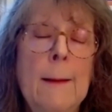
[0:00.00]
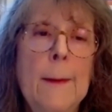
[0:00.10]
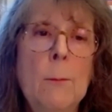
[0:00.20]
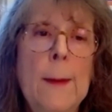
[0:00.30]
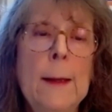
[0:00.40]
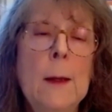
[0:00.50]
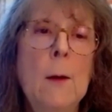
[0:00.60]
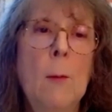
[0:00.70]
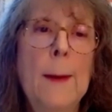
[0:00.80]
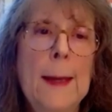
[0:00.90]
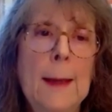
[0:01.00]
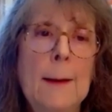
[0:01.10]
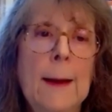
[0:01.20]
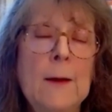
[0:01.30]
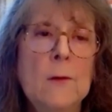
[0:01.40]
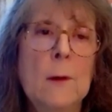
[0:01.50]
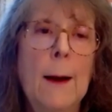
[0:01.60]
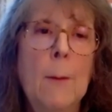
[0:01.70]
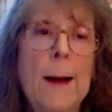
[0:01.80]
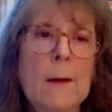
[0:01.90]
It meant, making nice
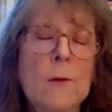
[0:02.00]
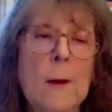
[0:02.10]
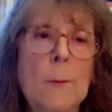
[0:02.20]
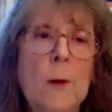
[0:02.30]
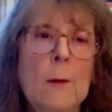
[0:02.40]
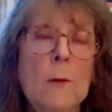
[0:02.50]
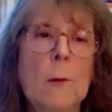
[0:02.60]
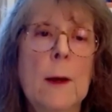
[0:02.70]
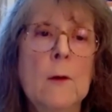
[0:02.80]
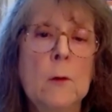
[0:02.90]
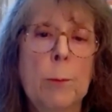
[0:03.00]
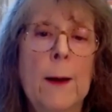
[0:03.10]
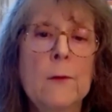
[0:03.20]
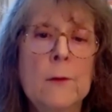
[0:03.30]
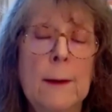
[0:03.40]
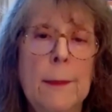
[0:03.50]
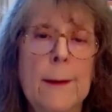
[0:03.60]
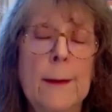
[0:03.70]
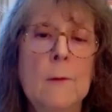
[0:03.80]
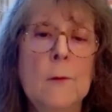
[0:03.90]
about a subject or expressing
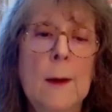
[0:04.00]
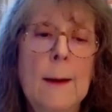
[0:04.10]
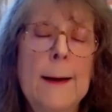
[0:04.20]
things